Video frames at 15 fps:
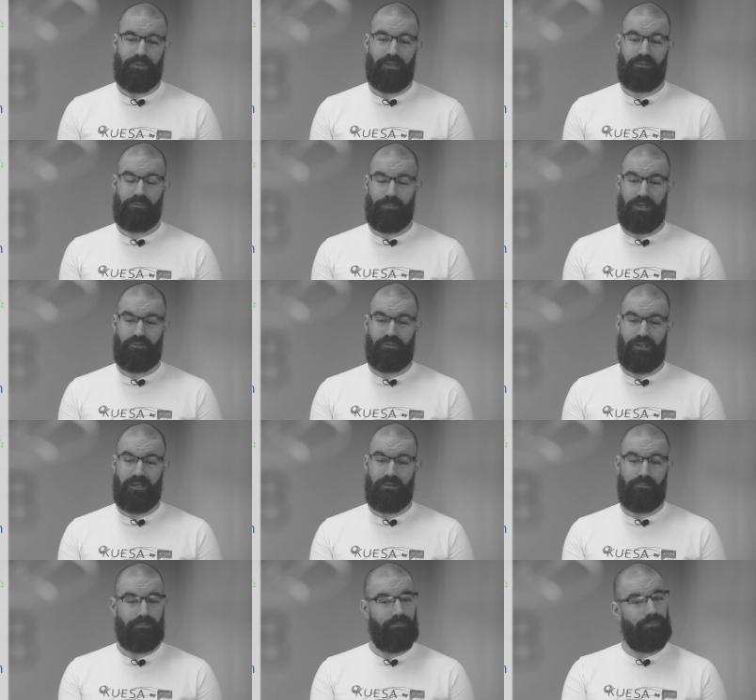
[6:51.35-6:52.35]

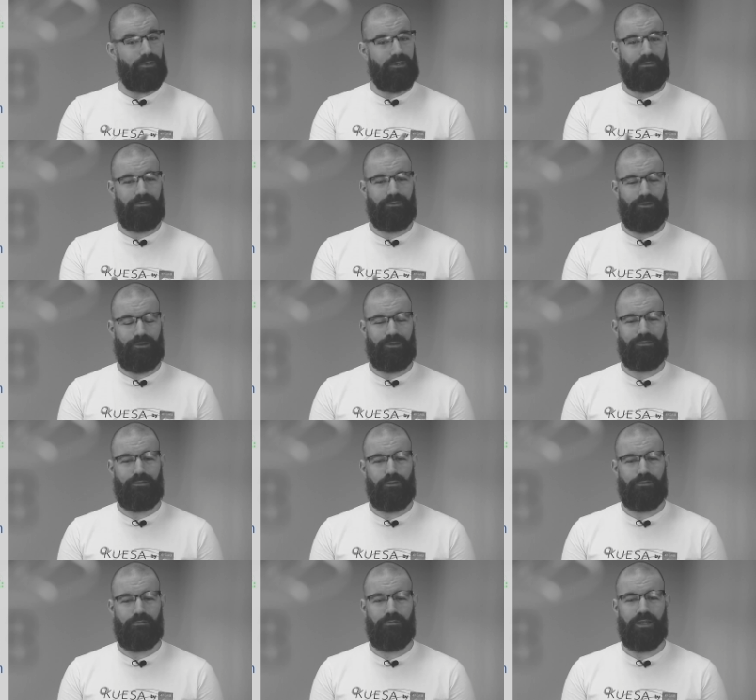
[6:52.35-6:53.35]
especially, but not
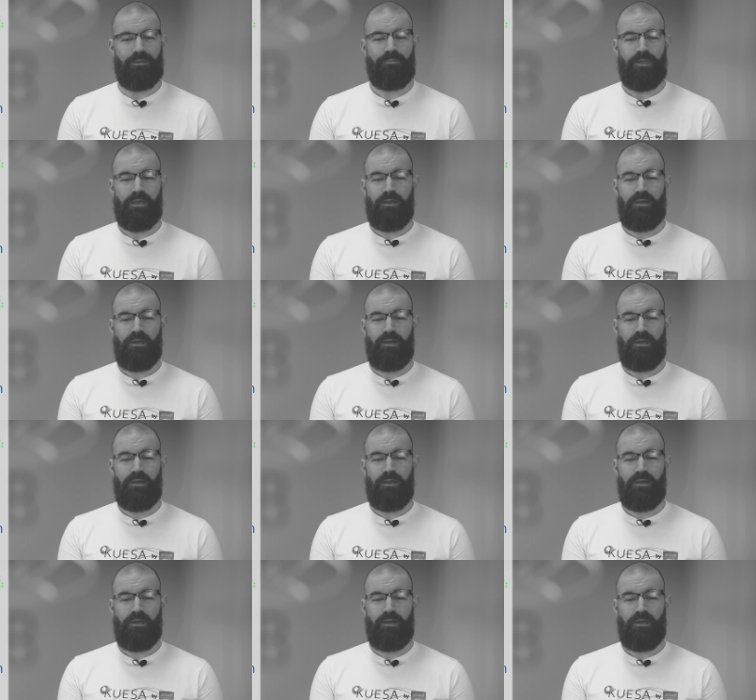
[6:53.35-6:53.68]
exclusively,